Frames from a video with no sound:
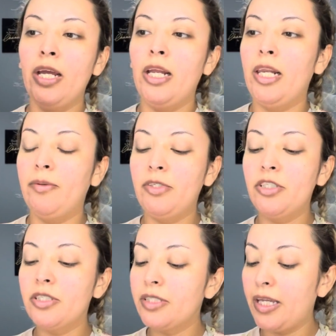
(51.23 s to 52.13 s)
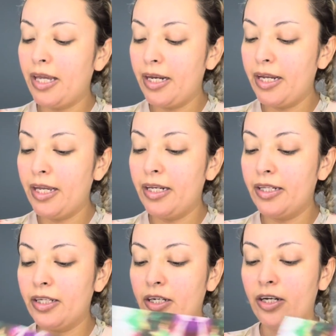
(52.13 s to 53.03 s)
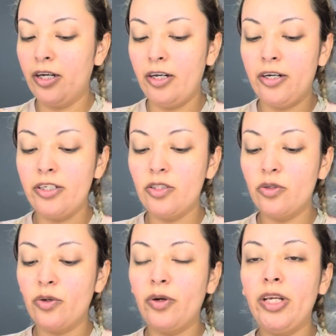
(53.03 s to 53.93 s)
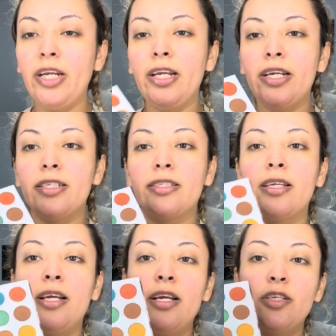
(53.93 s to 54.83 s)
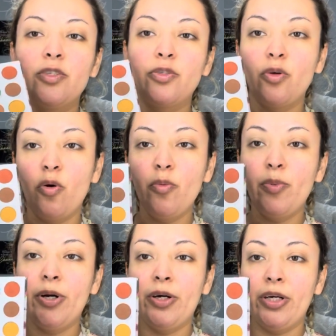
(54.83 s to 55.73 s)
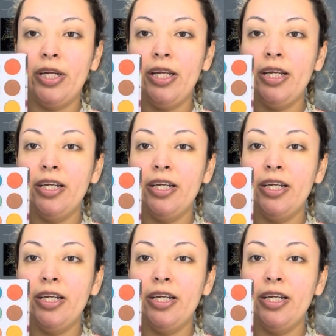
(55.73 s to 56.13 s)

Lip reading: Let me just get it. The color story is so pretty.